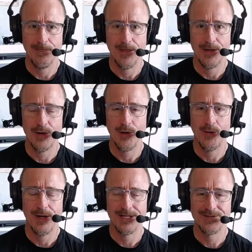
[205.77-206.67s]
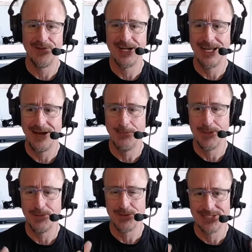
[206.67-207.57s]
you know, it's funny how
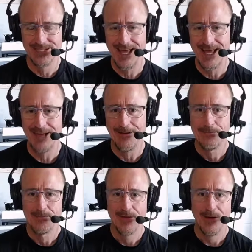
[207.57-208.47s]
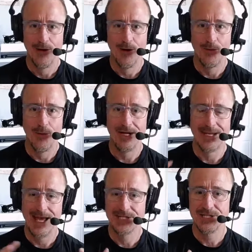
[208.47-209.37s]
people today are wanting
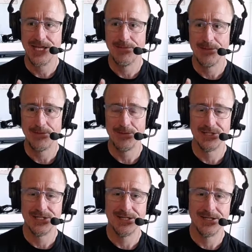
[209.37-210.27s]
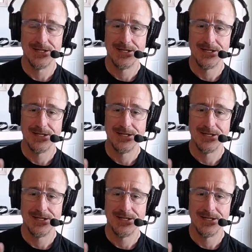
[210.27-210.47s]
to educate people to